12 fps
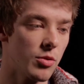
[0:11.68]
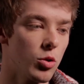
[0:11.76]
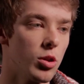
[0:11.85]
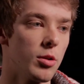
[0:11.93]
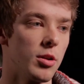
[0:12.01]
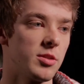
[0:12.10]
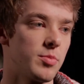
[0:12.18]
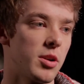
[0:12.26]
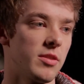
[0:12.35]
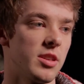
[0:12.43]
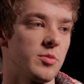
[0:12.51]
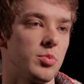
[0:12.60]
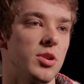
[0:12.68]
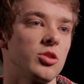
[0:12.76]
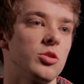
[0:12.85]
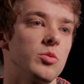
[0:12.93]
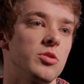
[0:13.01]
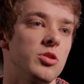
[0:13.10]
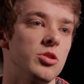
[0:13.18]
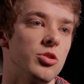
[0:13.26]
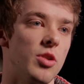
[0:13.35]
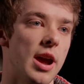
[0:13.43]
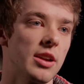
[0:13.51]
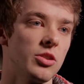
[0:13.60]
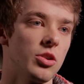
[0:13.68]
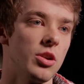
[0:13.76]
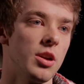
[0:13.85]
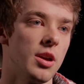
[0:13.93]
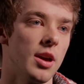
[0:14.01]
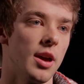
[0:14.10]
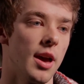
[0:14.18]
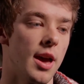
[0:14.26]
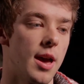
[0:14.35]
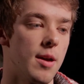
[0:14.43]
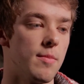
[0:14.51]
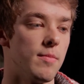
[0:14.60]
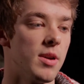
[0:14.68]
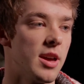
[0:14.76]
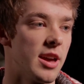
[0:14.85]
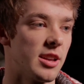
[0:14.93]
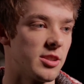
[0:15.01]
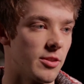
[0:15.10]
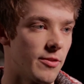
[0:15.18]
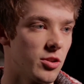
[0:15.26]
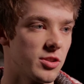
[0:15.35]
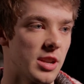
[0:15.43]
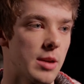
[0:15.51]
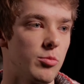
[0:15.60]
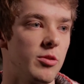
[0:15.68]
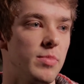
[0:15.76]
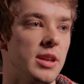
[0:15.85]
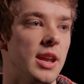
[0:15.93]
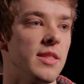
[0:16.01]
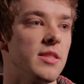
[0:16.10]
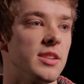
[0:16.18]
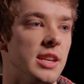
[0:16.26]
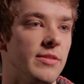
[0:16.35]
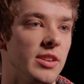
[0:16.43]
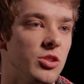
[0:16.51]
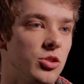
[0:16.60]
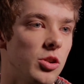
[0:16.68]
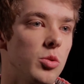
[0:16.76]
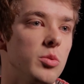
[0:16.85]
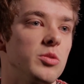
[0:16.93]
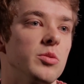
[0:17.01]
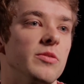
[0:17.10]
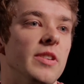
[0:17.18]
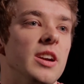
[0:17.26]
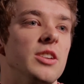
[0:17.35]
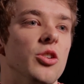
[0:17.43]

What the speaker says: role as part of this production was the director. It's the first time we've been in the TV studio, which was very